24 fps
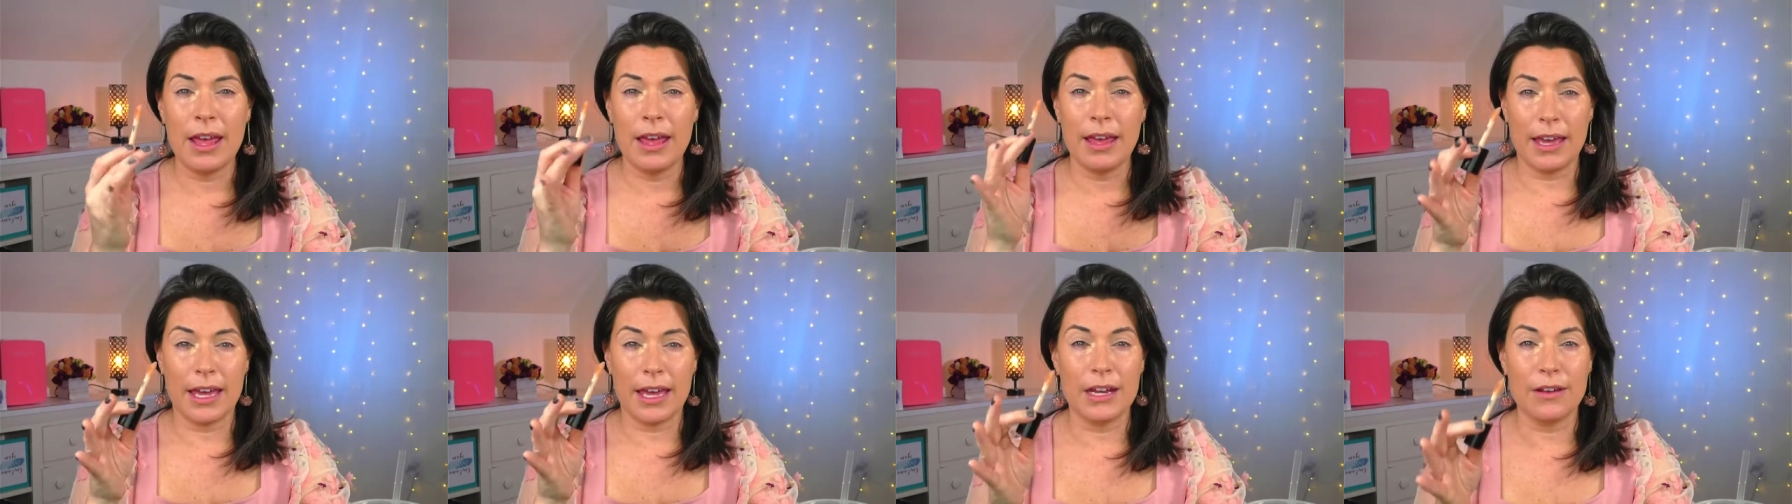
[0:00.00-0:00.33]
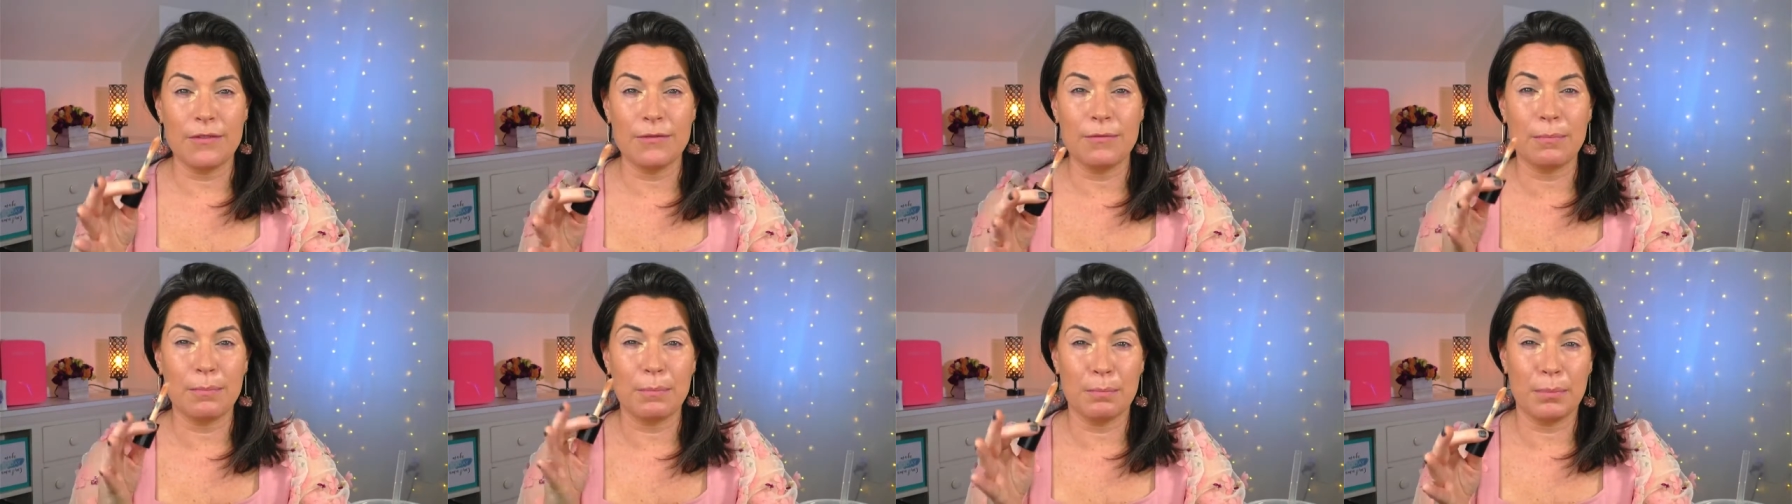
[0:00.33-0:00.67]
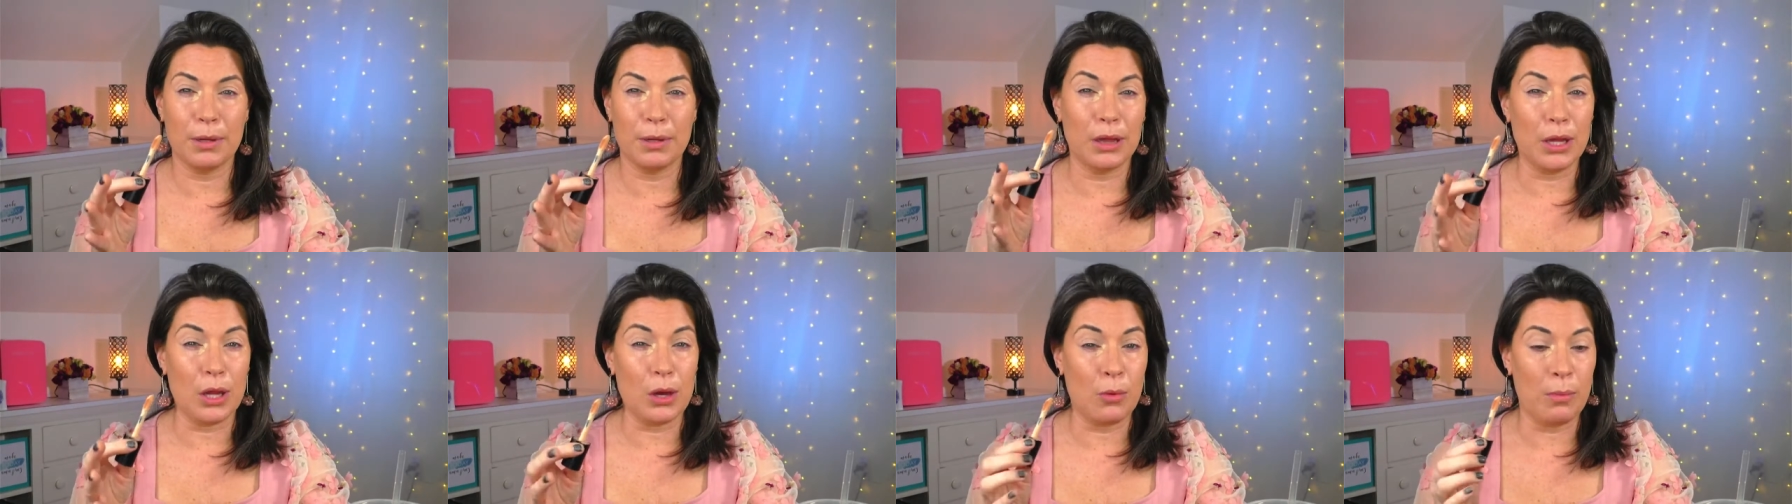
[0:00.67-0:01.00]
kind of
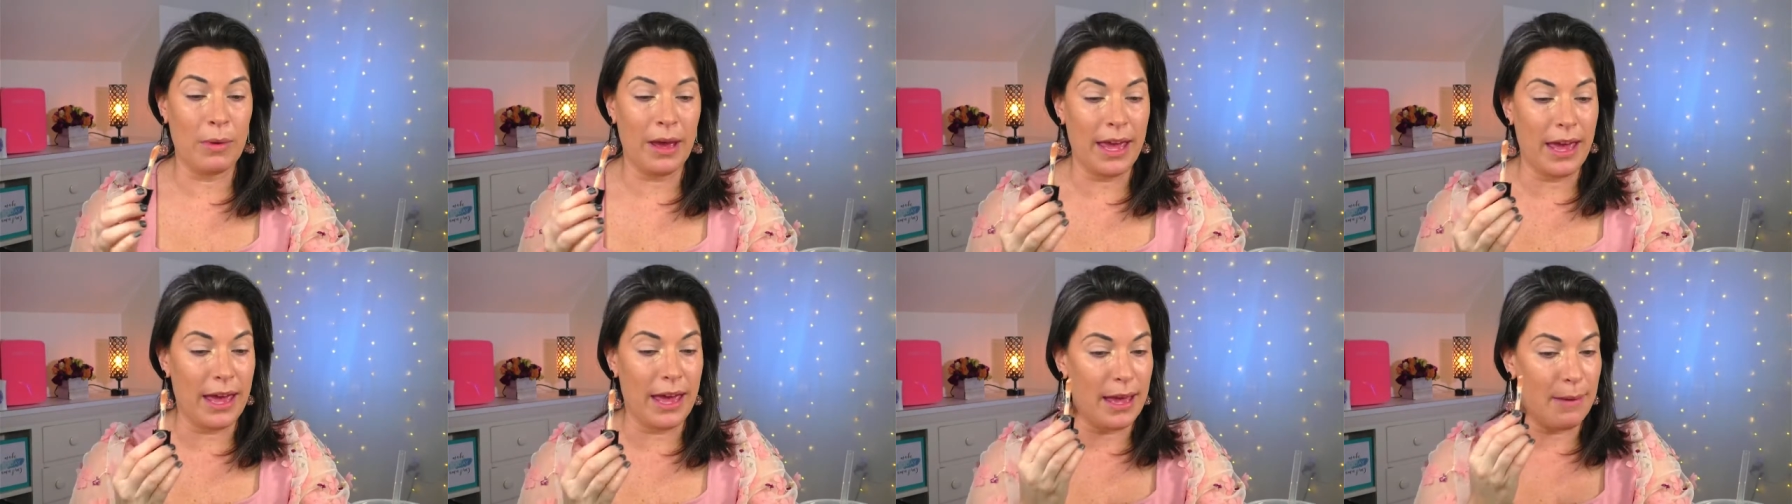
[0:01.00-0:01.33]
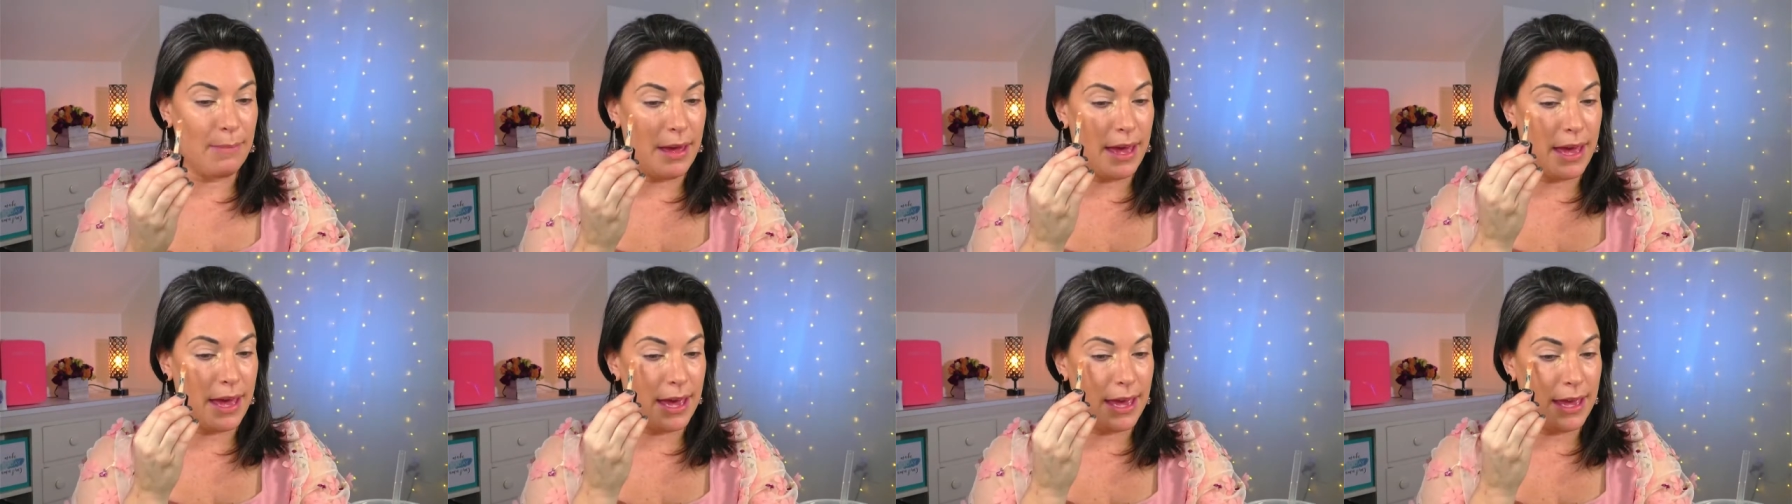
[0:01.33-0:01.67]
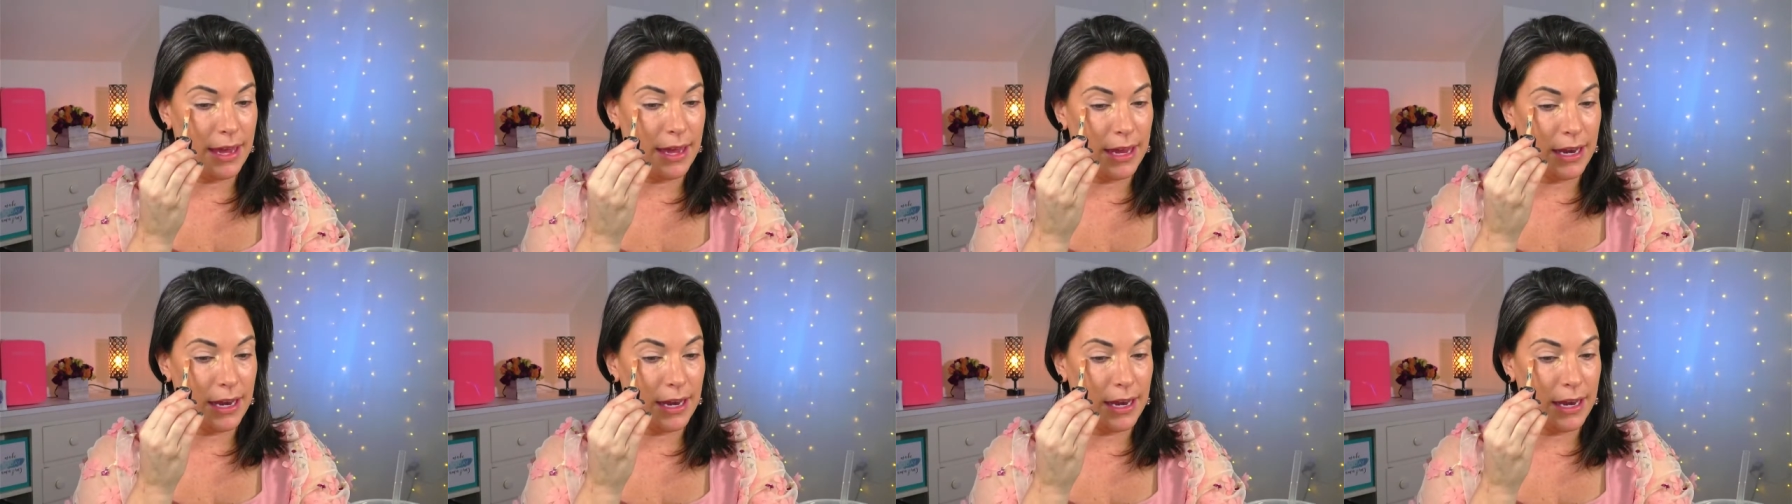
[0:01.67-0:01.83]
below my eye bag,